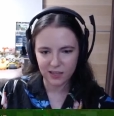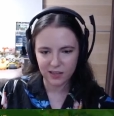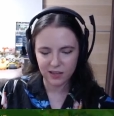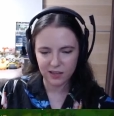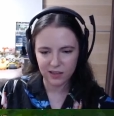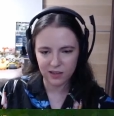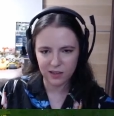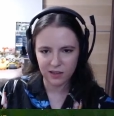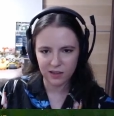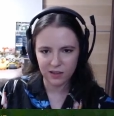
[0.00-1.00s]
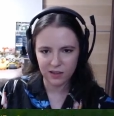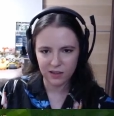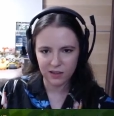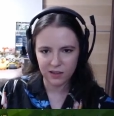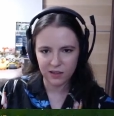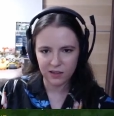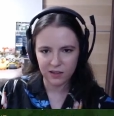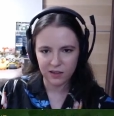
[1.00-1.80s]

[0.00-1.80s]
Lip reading: [no speech]